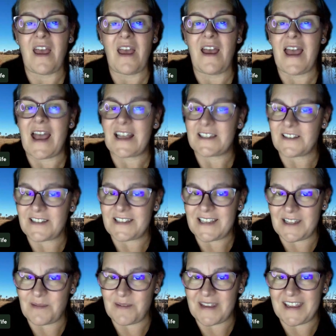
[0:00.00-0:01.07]
As I said at
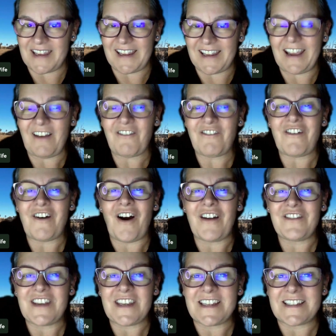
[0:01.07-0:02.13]
the beginning, 5
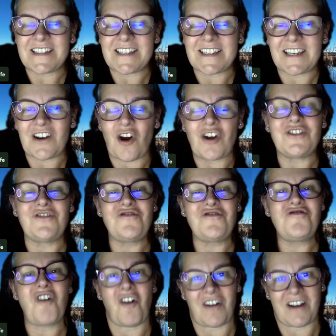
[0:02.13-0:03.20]
years in, I do
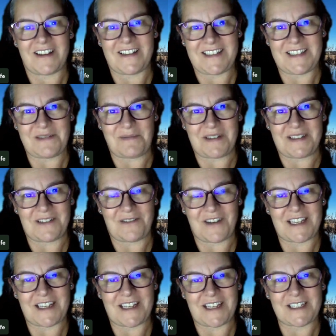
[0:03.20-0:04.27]
not consider myself an
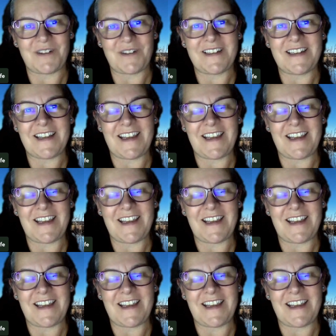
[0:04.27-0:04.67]
expert,